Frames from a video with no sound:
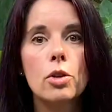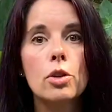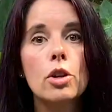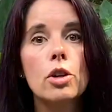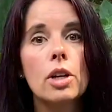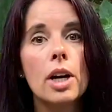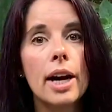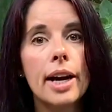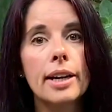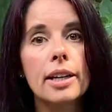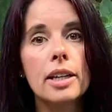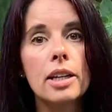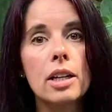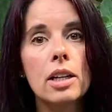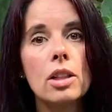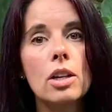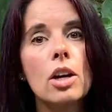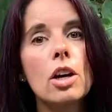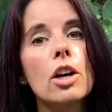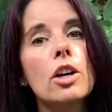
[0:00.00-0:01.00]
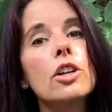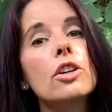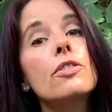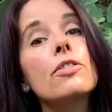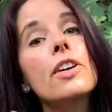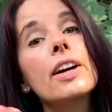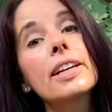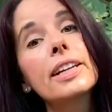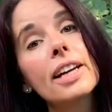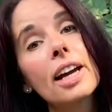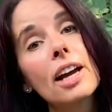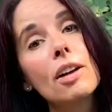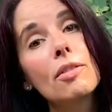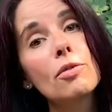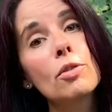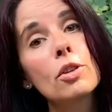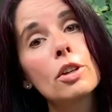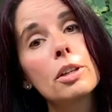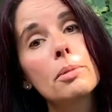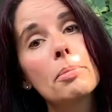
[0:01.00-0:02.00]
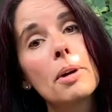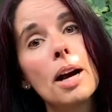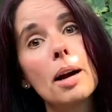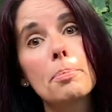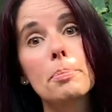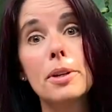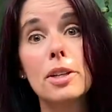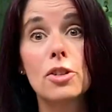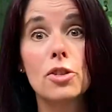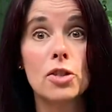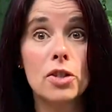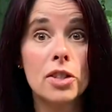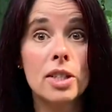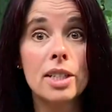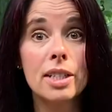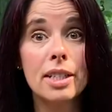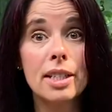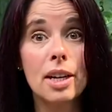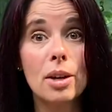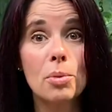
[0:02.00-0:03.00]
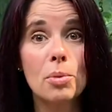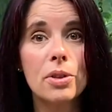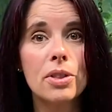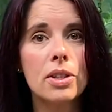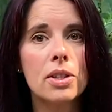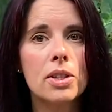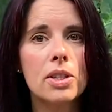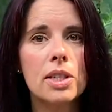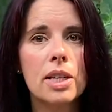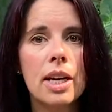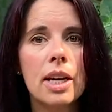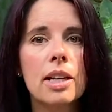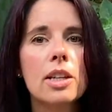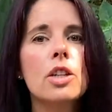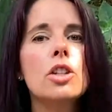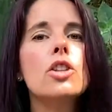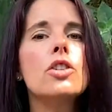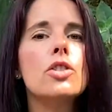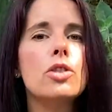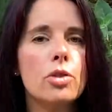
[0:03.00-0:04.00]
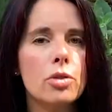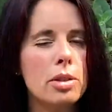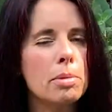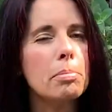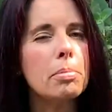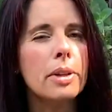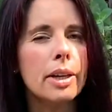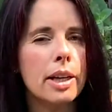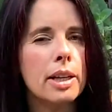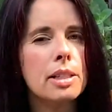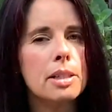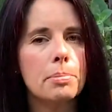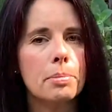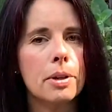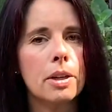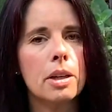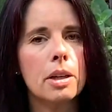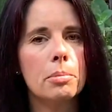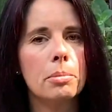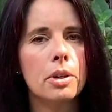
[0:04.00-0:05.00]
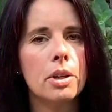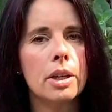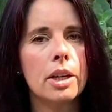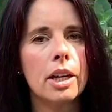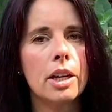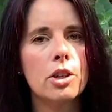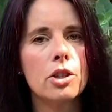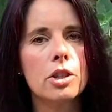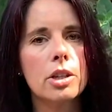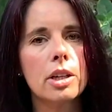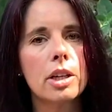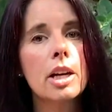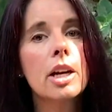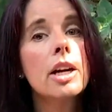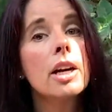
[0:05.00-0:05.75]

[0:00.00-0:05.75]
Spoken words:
you're hiking along, you find California poppy, you sit down with the stand and you do some plant spirit communication.